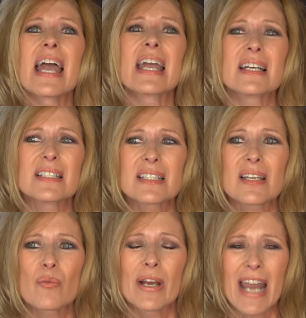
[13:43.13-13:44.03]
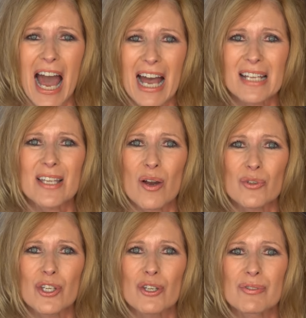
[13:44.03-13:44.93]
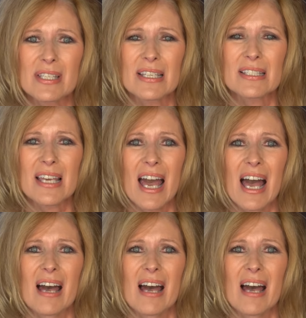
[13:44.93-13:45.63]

And when I don't use it,